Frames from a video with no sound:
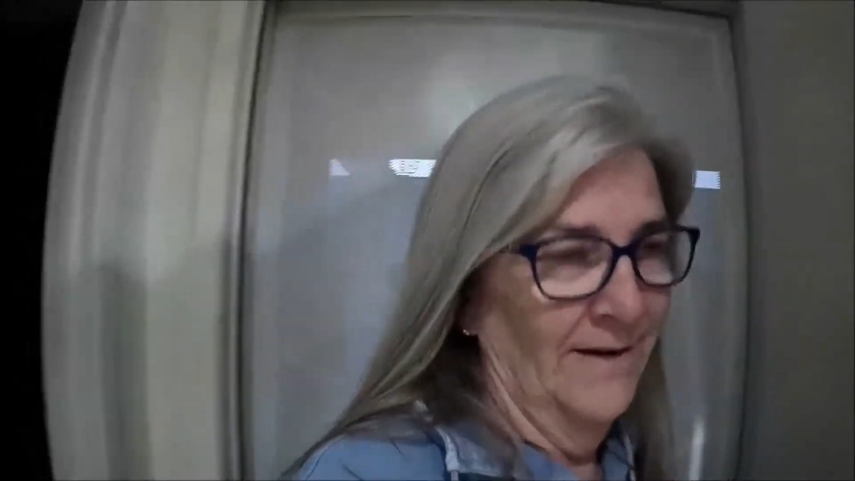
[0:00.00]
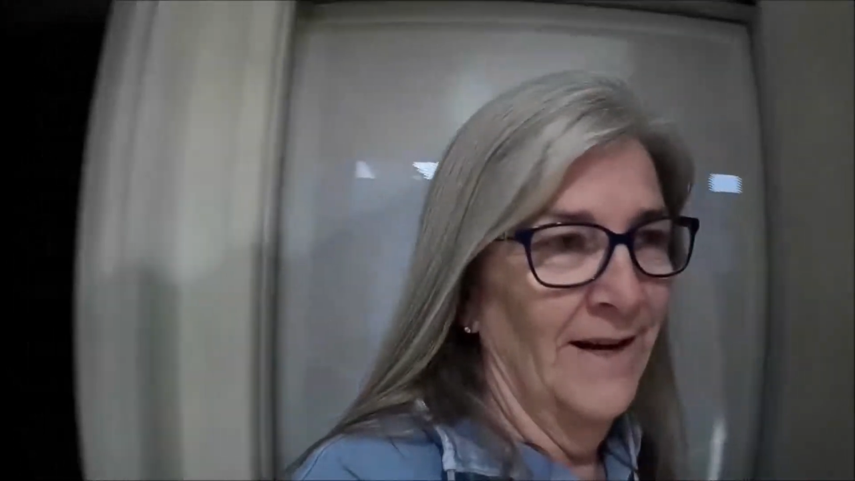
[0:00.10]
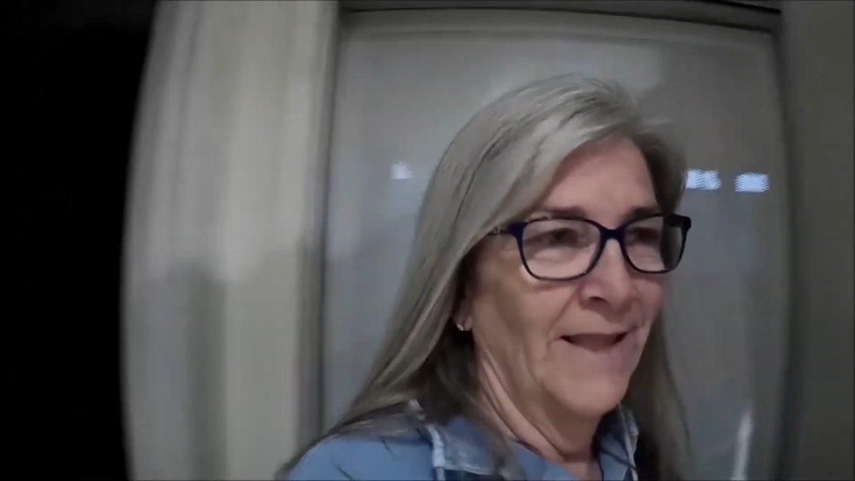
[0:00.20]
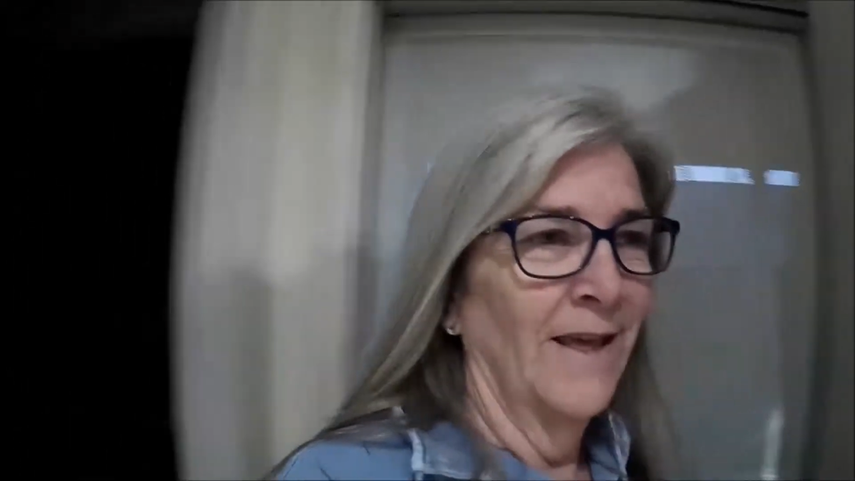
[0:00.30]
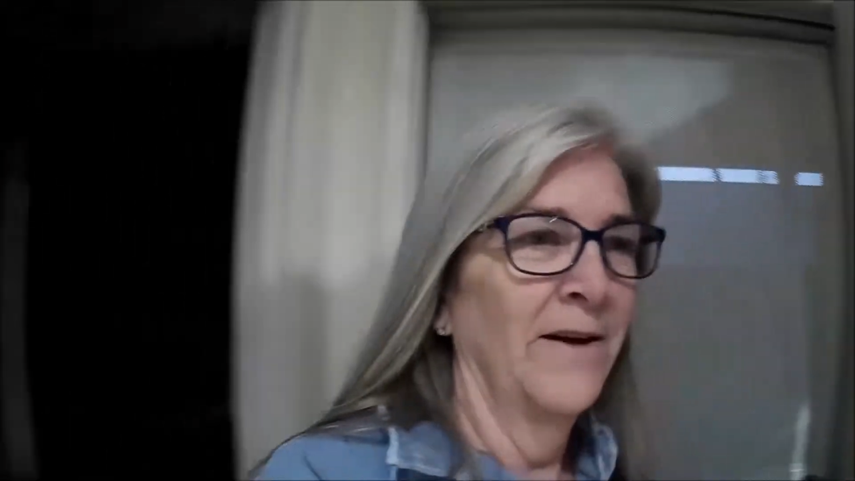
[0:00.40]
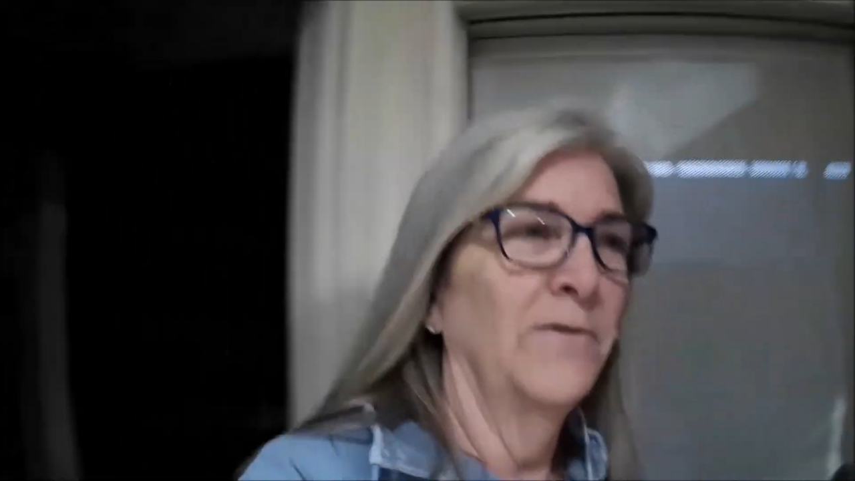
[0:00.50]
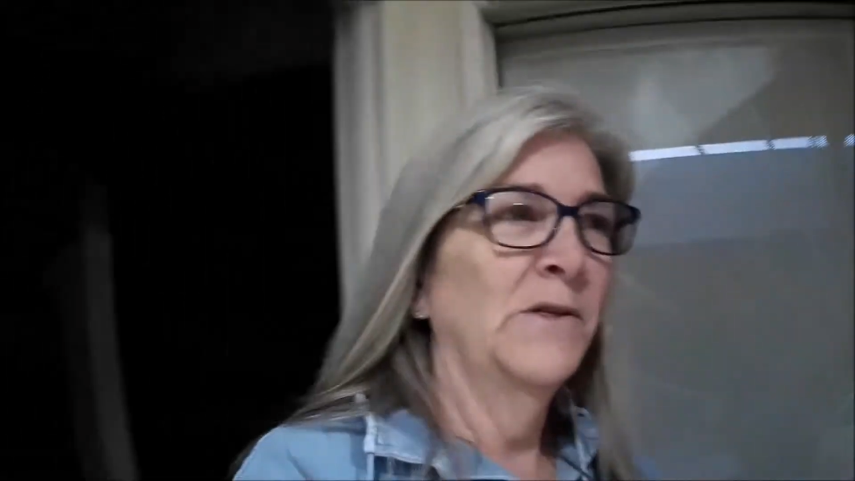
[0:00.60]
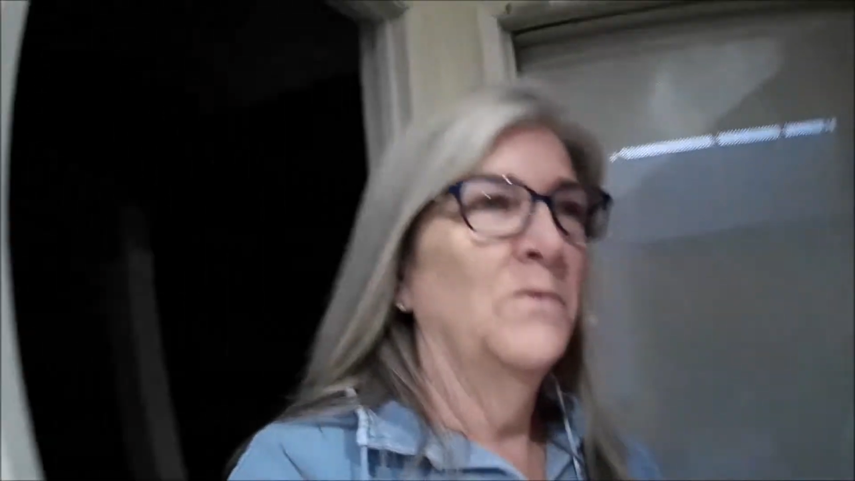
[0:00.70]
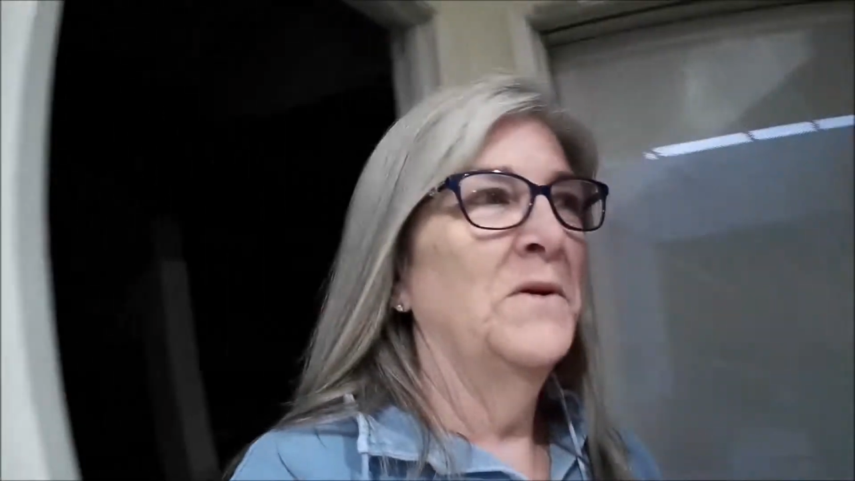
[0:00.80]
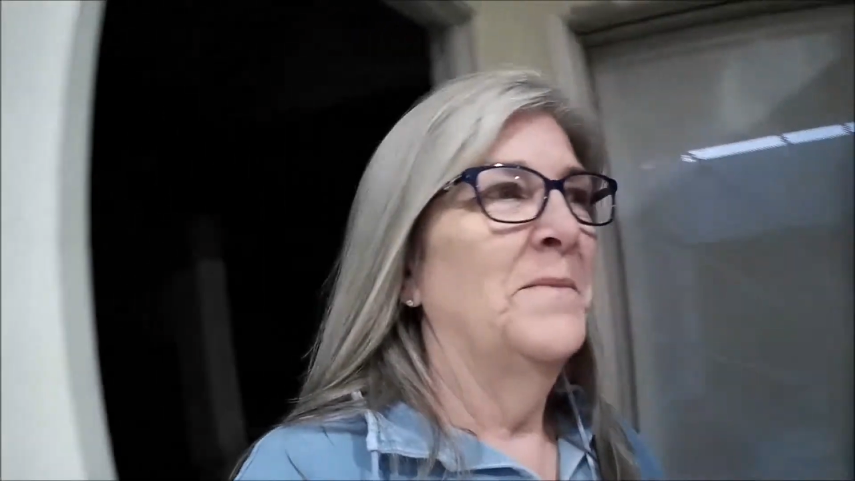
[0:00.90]
and I thought it was
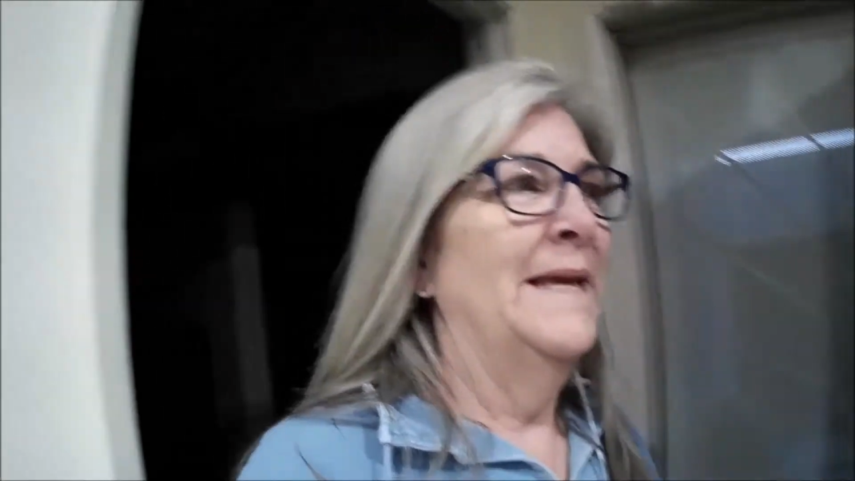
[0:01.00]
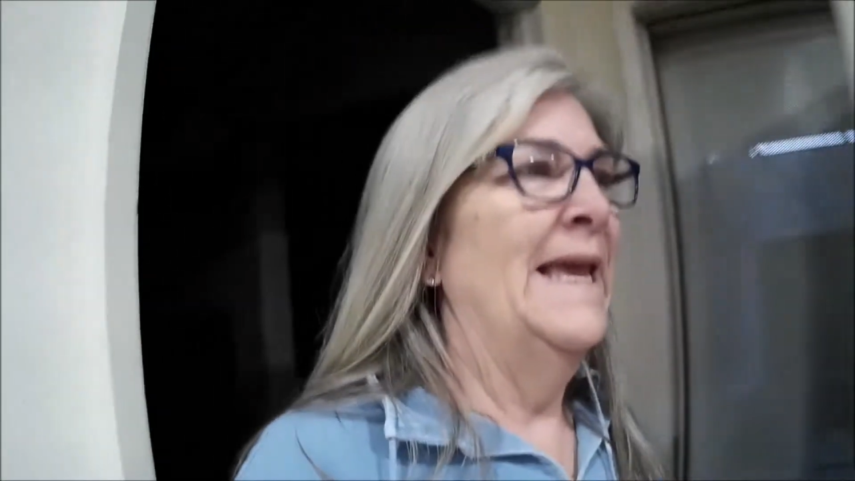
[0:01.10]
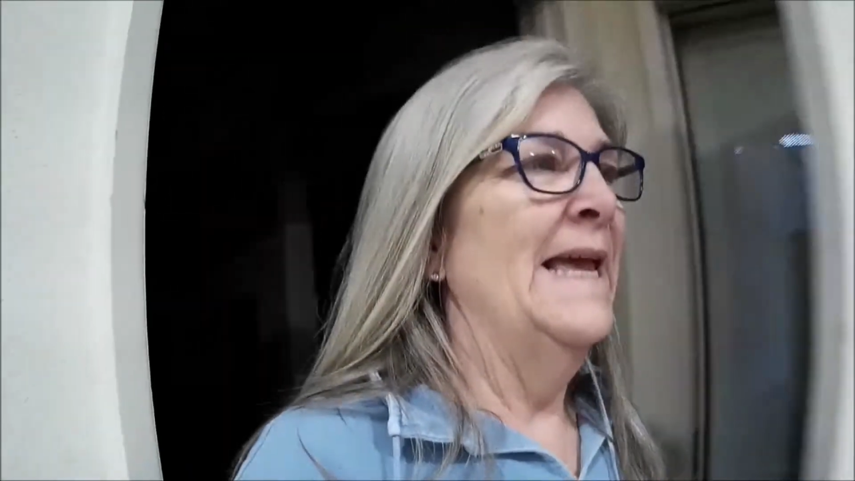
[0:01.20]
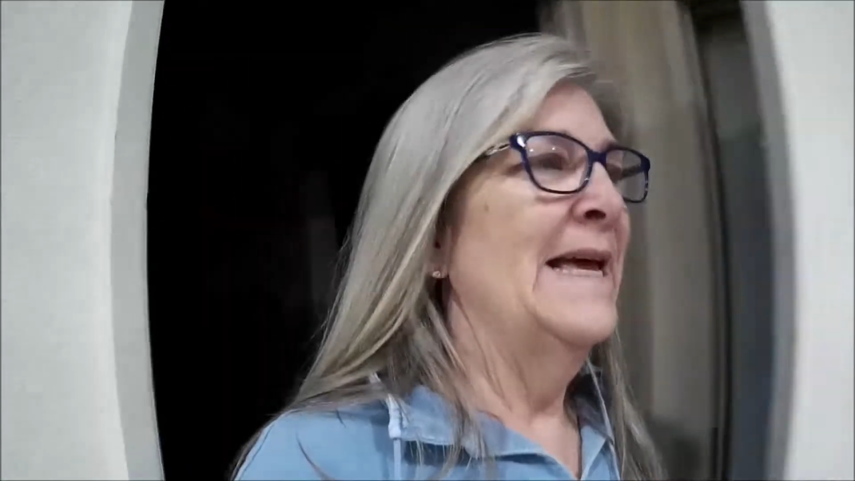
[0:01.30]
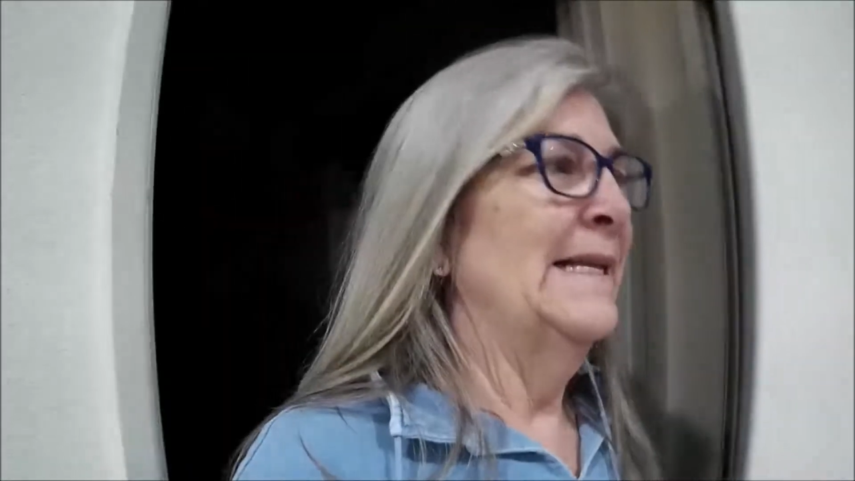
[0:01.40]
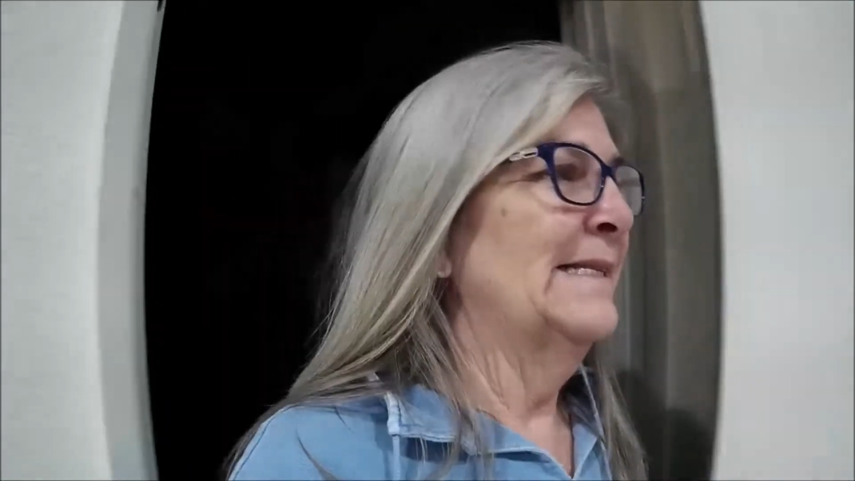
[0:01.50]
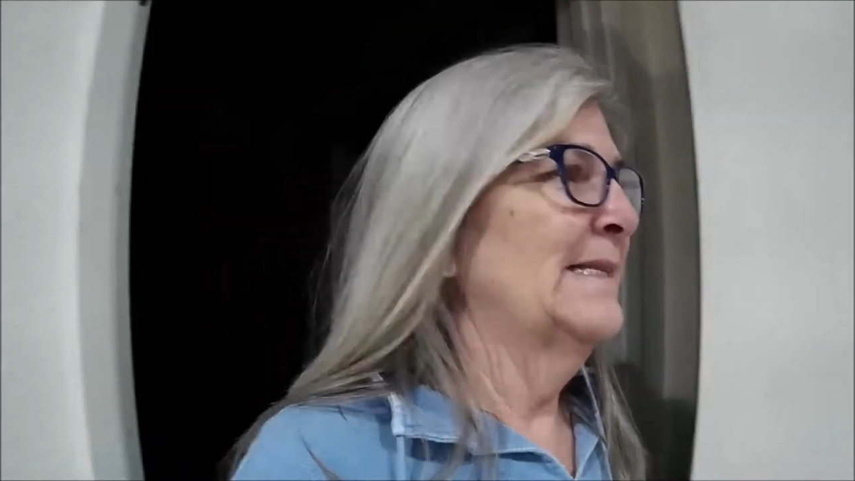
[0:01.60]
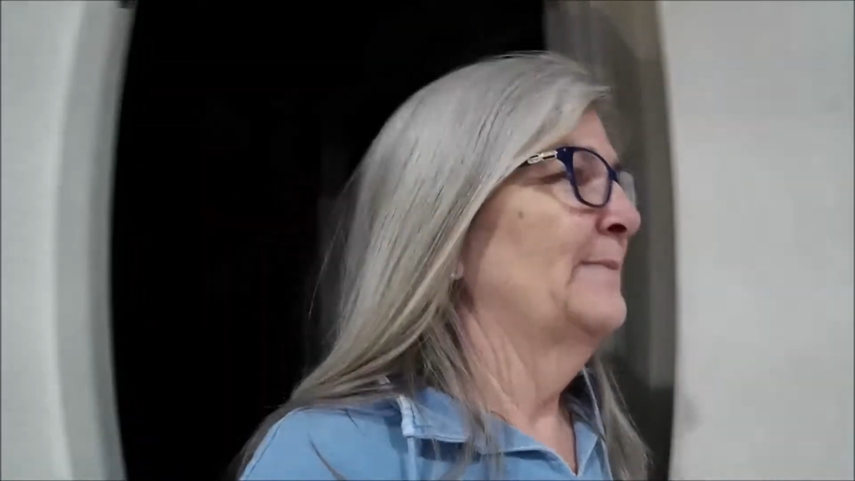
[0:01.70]
one of my cats.